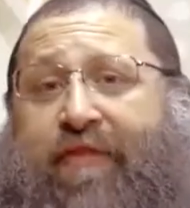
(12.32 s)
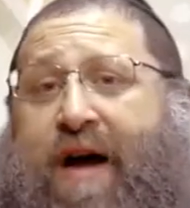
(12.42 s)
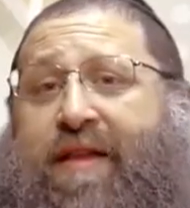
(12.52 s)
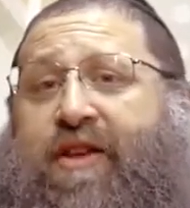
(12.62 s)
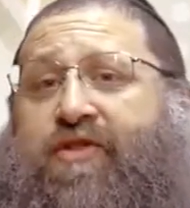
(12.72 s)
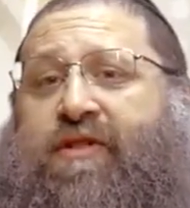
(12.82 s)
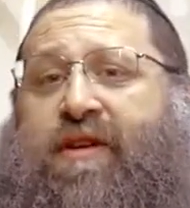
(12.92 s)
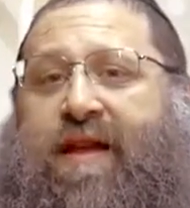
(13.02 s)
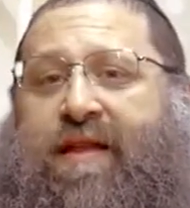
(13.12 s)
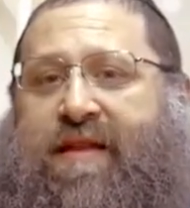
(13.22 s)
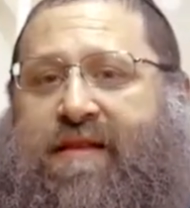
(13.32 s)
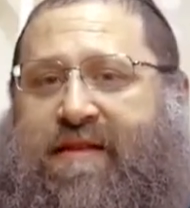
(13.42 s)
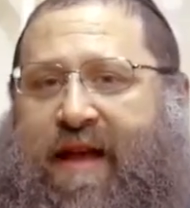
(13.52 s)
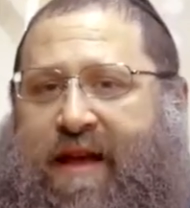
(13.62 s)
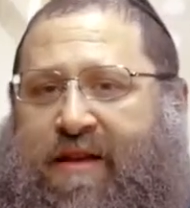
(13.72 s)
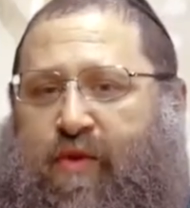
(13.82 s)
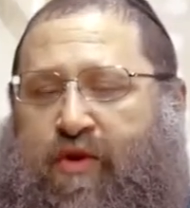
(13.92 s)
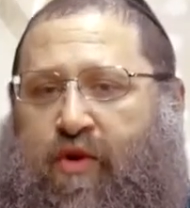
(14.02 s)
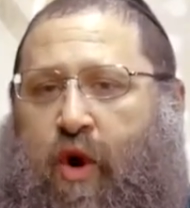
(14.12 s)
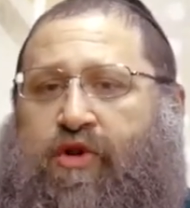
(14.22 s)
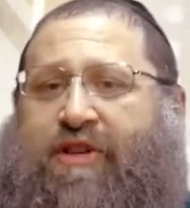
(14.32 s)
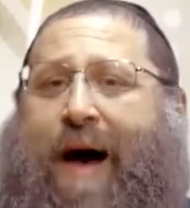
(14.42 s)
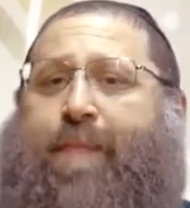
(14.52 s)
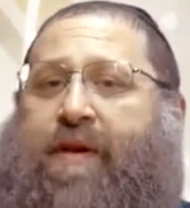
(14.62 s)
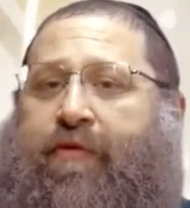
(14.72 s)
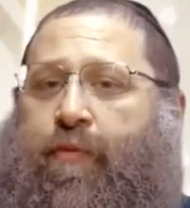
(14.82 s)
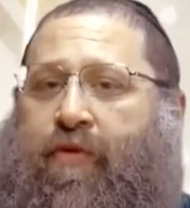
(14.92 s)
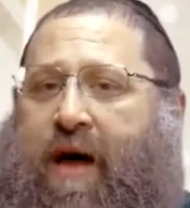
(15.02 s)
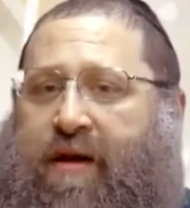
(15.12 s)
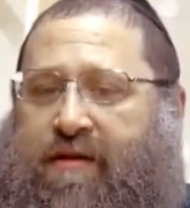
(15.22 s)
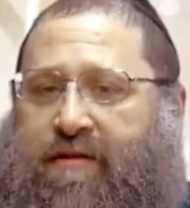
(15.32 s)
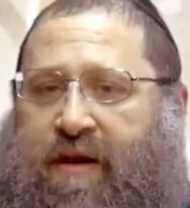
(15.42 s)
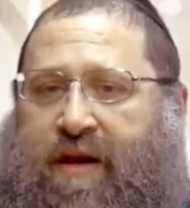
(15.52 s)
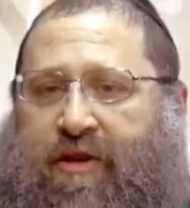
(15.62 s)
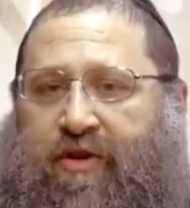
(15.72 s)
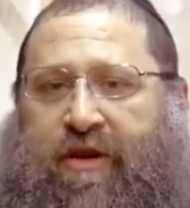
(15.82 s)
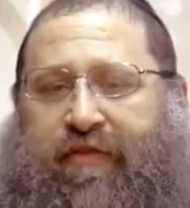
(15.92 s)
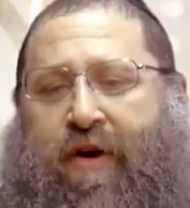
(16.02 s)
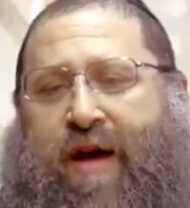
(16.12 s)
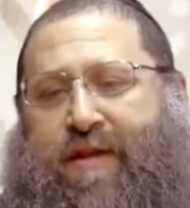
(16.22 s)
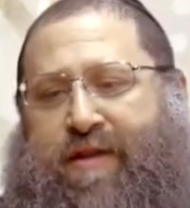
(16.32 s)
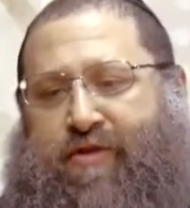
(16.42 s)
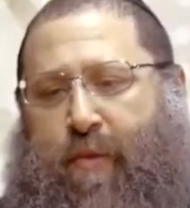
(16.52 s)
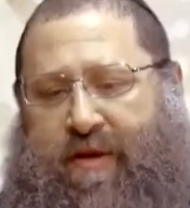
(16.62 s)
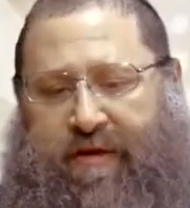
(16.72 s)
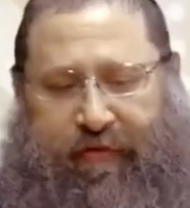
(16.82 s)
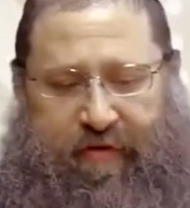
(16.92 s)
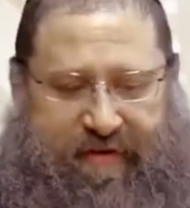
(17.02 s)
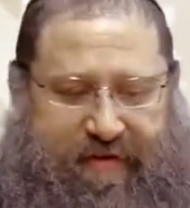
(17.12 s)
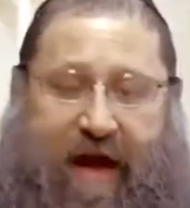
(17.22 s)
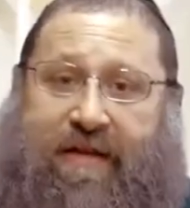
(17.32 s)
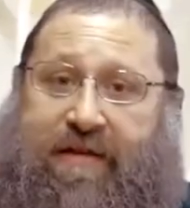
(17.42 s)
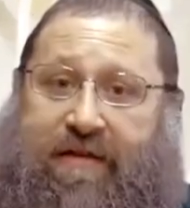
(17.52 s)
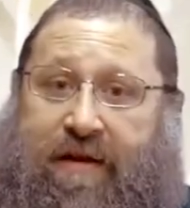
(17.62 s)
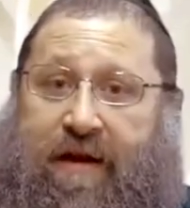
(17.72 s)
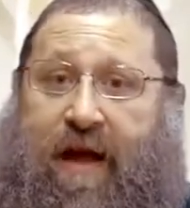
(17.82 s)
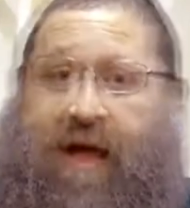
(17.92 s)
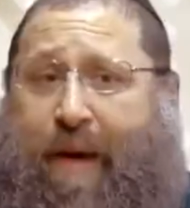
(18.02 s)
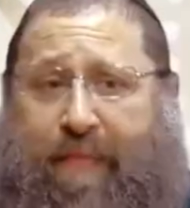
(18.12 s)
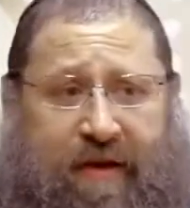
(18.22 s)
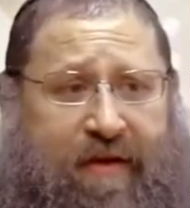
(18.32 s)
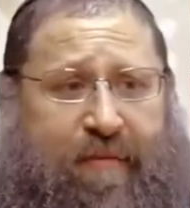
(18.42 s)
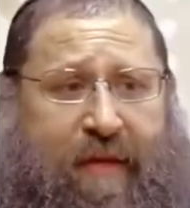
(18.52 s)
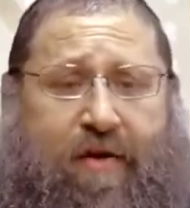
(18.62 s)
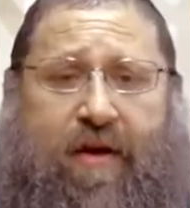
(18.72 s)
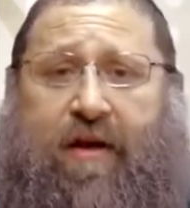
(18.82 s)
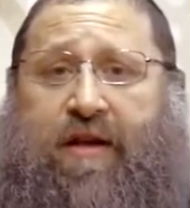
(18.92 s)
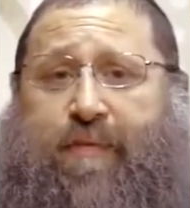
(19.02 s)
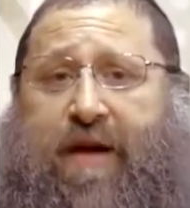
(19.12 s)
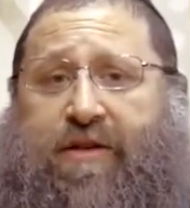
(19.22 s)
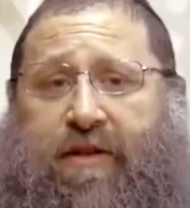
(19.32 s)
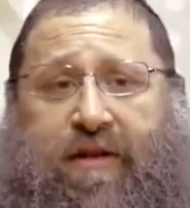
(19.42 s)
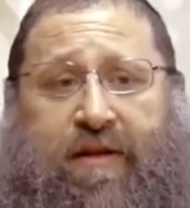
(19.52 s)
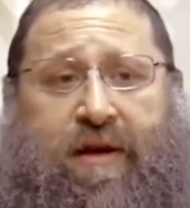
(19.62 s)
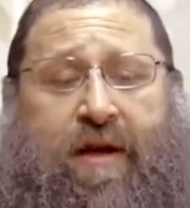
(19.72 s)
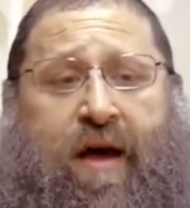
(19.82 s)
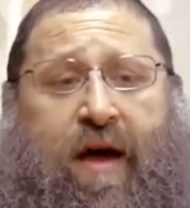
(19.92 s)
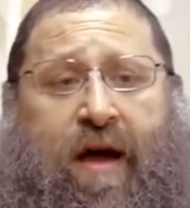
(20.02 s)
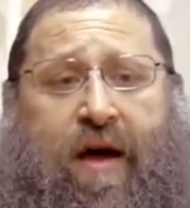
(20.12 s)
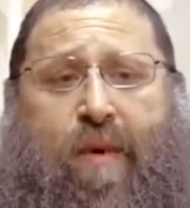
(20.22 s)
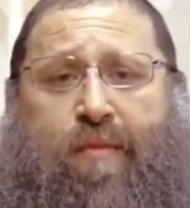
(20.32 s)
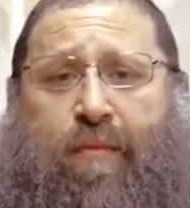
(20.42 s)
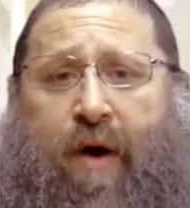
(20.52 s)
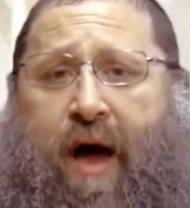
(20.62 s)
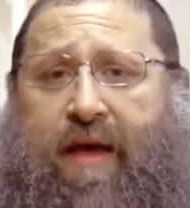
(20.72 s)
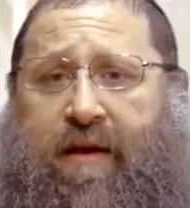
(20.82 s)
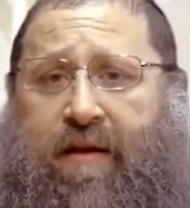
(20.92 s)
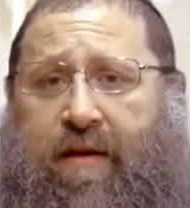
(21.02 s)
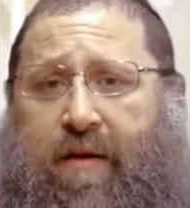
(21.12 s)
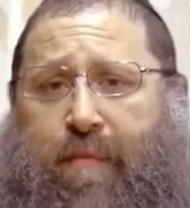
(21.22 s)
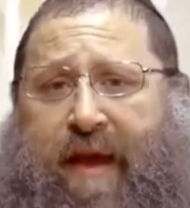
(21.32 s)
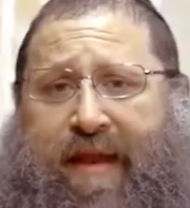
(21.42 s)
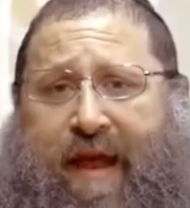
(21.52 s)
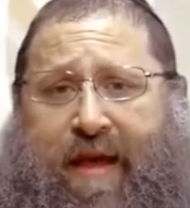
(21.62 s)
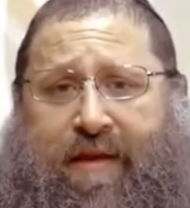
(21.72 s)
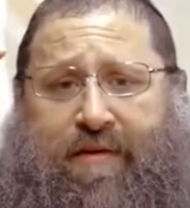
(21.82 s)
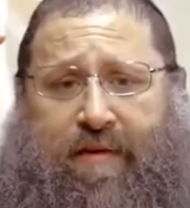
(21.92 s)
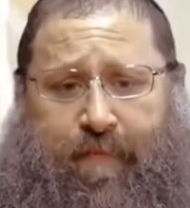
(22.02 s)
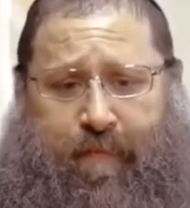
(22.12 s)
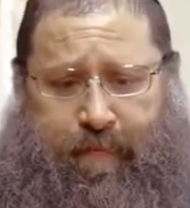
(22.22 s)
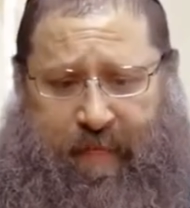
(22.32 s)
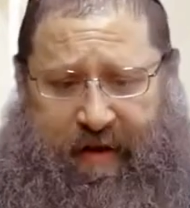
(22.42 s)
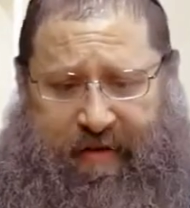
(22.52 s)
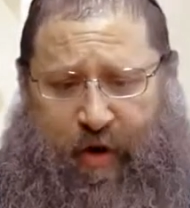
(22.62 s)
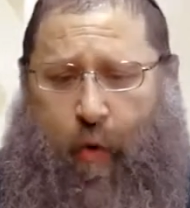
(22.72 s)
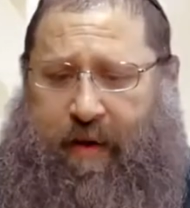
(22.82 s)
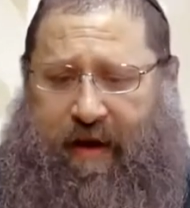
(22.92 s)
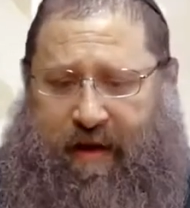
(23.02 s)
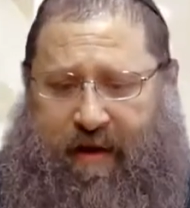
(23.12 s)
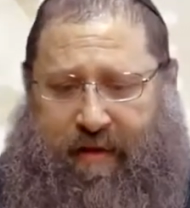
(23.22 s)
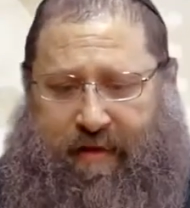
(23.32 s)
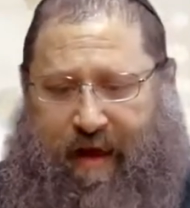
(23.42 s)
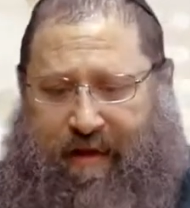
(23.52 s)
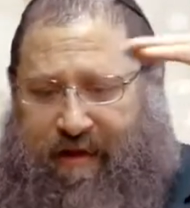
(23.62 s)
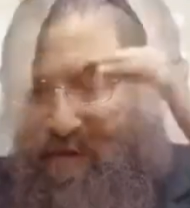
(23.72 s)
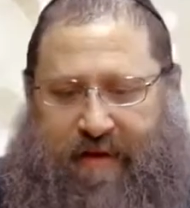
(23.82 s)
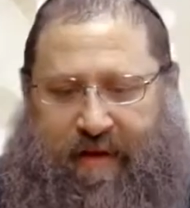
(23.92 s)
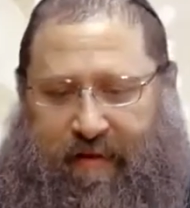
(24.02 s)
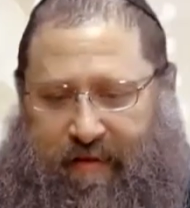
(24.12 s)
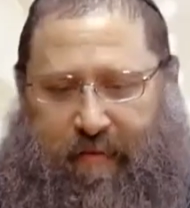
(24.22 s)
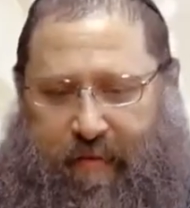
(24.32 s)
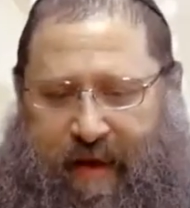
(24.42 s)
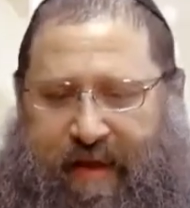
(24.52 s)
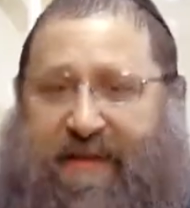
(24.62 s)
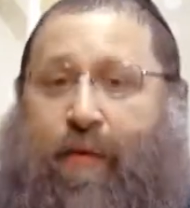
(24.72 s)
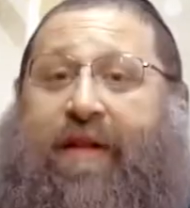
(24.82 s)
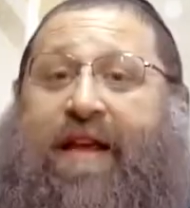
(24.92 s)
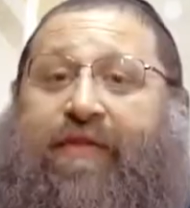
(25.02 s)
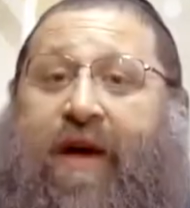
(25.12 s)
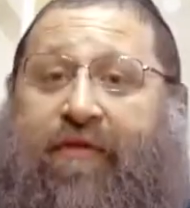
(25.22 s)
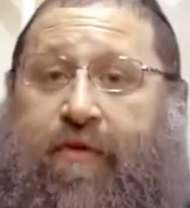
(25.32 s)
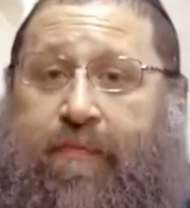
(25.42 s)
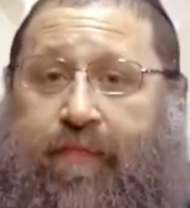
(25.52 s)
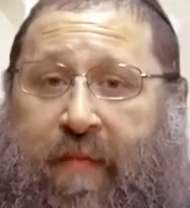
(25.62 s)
find it interesting that these days, when you go shopping for products, you can find it in so many different sizes. Shopping in America especially, I remember buying mayonnaise like so big that it's like a mayonnaise that will last forever.